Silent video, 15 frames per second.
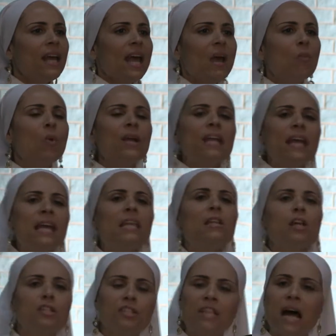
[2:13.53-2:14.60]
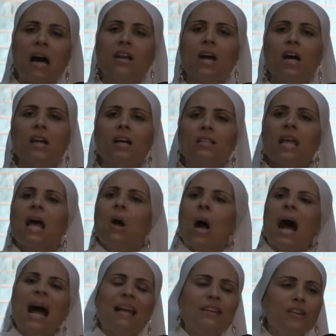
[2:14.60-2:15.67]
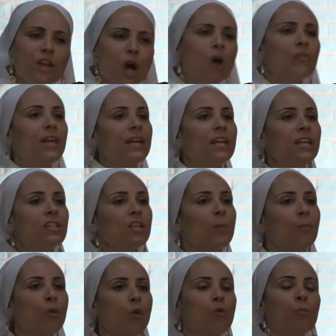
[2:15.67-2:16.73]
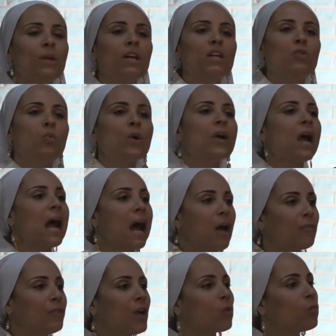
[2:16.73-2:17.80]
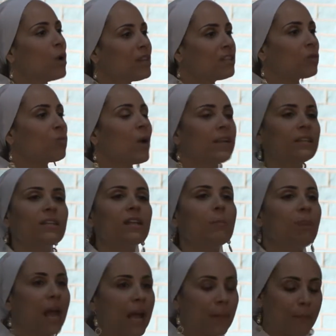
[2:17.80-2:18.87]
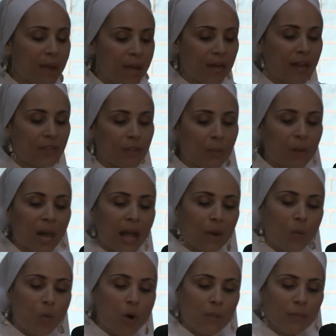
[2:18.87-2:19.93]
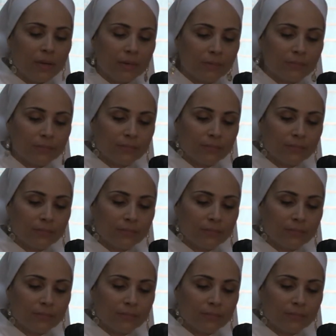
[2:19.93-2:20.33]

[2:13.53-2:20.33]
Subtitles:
And when he looks down on us, I know that he's approved because we are out there resurrecting the black man and the black woman.